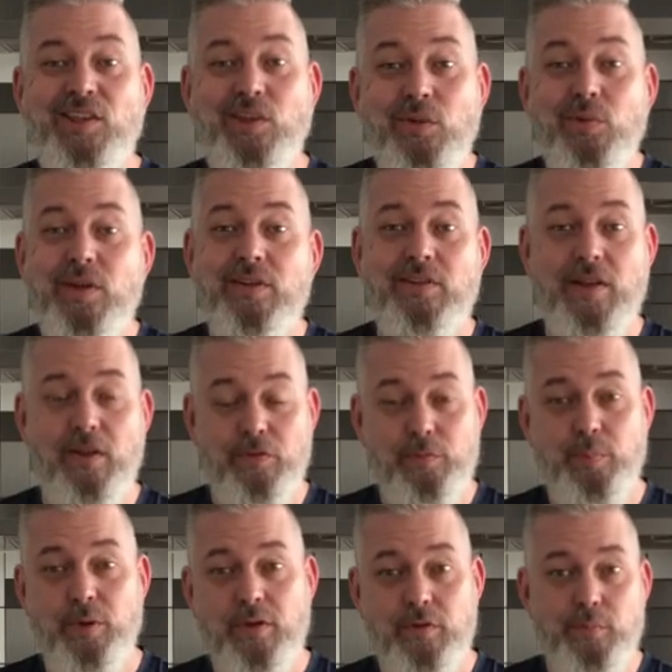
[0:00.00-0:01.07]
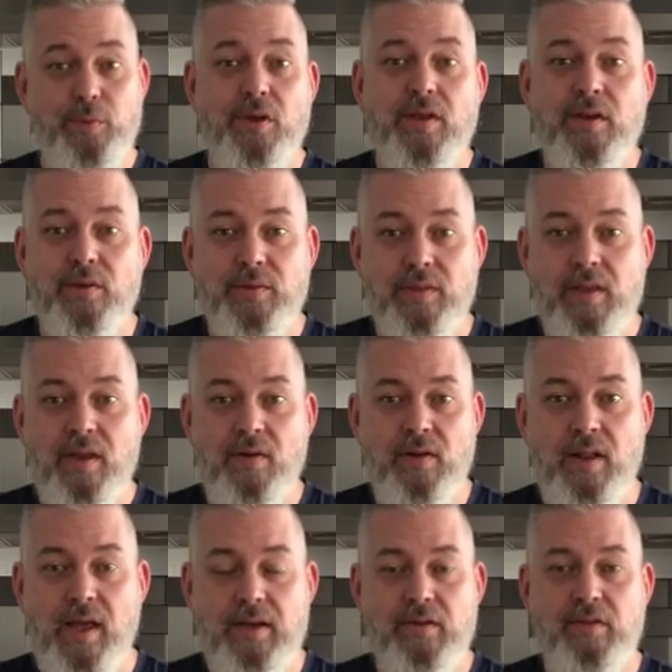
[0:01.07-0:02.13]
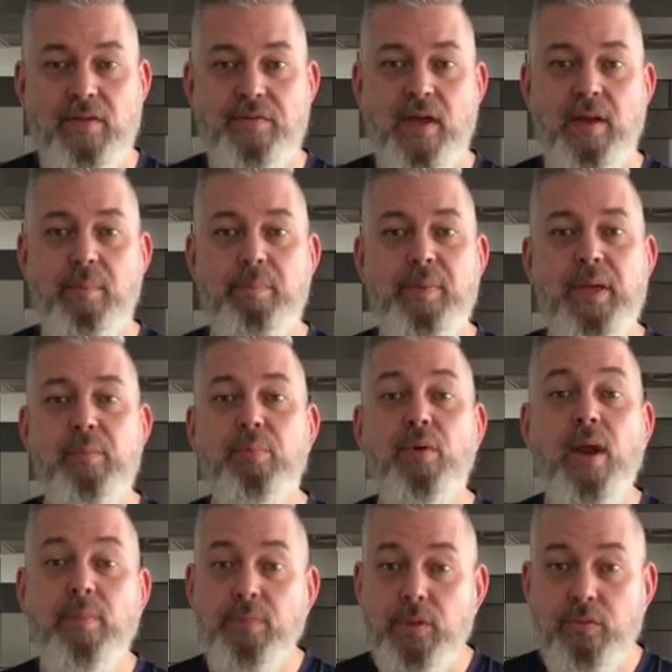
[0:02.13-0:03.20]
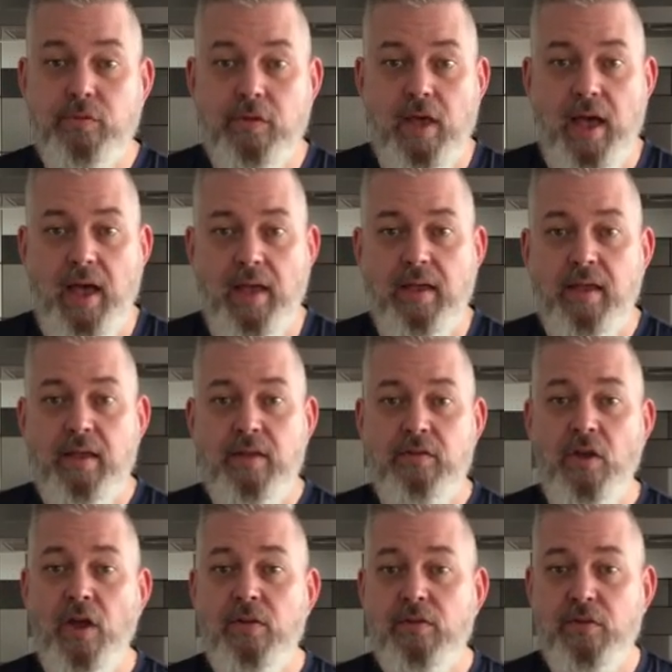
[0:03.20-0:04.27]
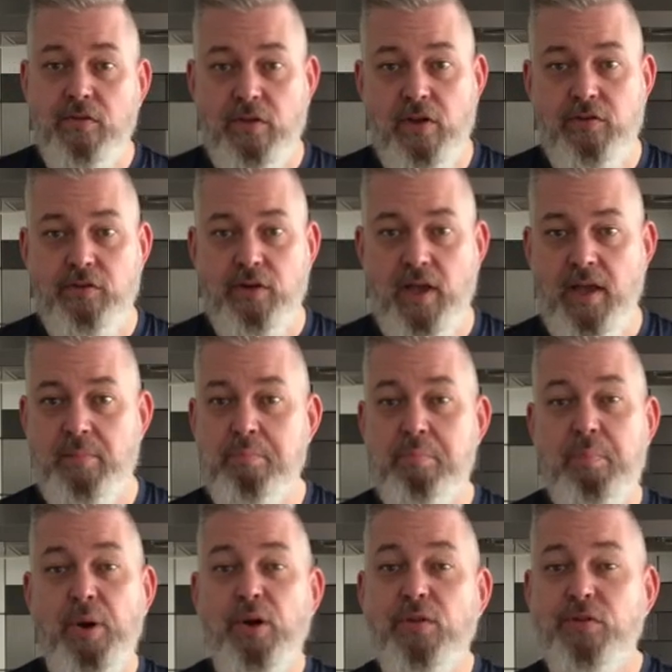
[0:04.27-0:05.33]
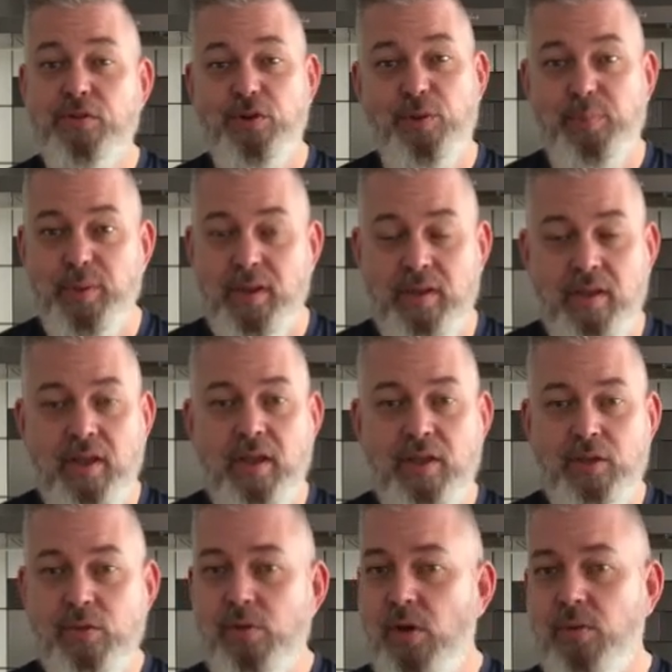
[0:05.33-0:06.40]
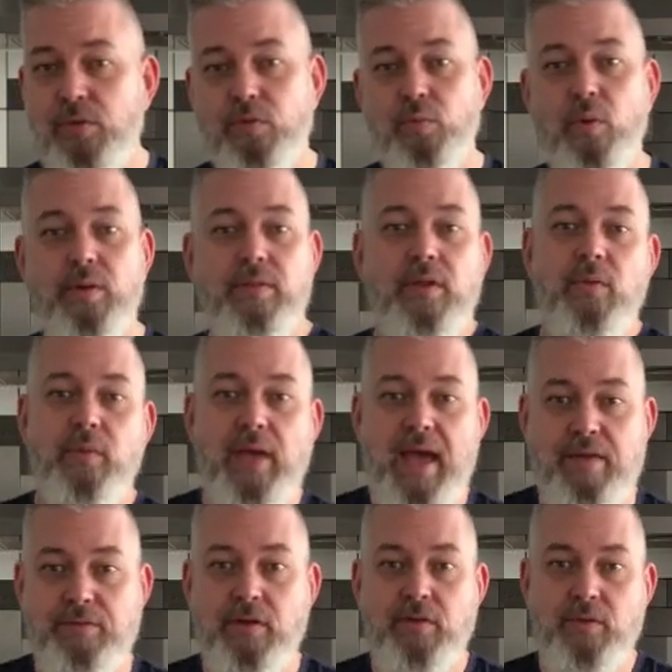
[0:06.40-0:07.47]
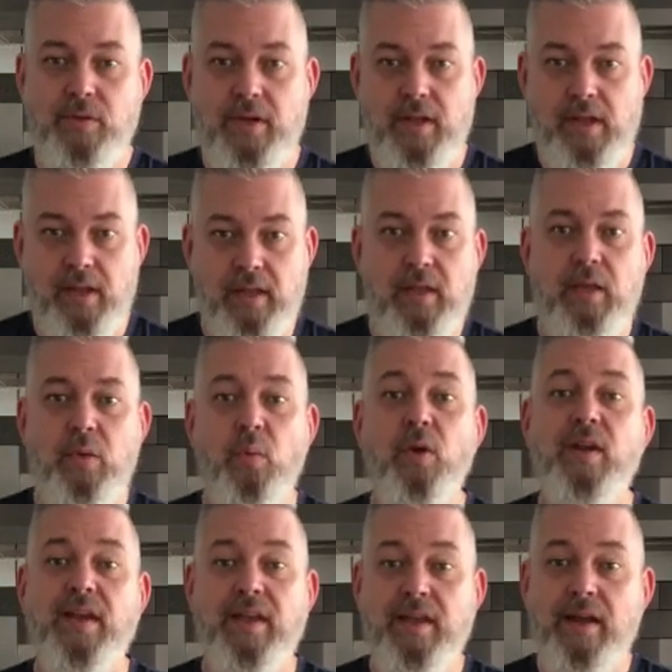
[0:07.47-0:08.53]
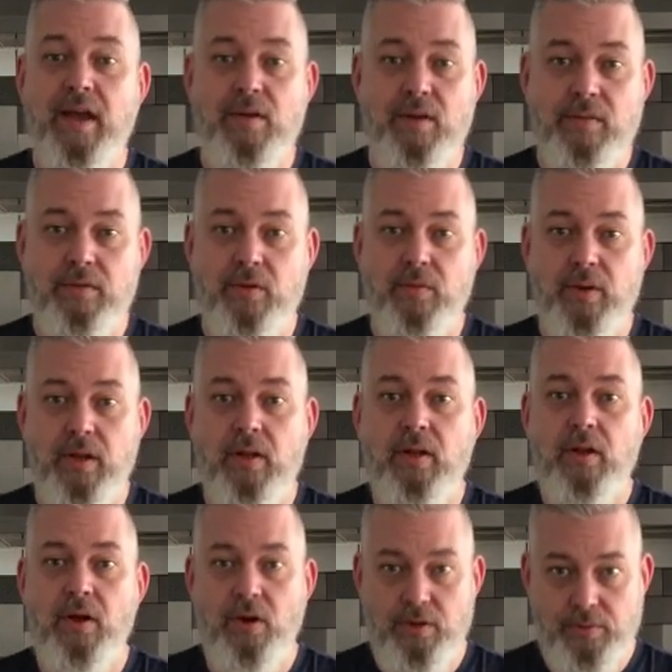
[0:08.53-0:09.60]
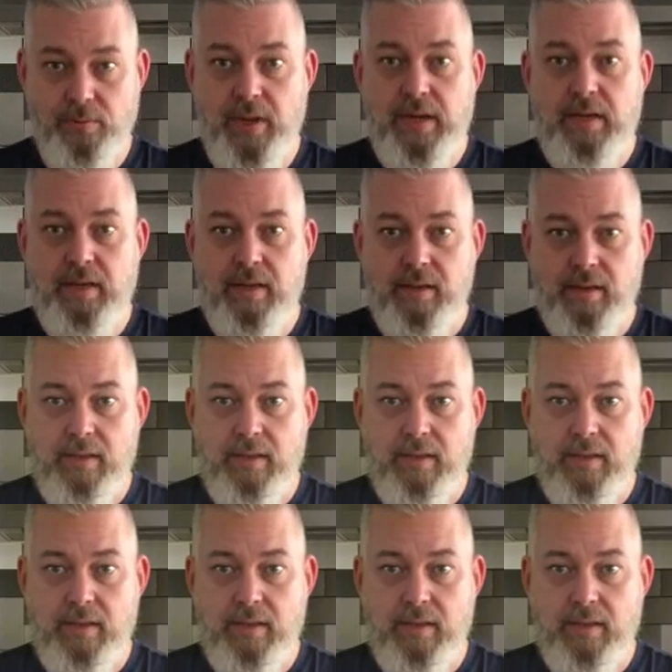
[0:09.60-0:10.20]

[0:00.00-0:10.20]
You can tell spring has sprung here in the Carolinas. I've got a big bright blue sky, tons of sunshine, birds chirping. You know there's one thing we have to do today. We're gonna get out on the grill. Are you ready?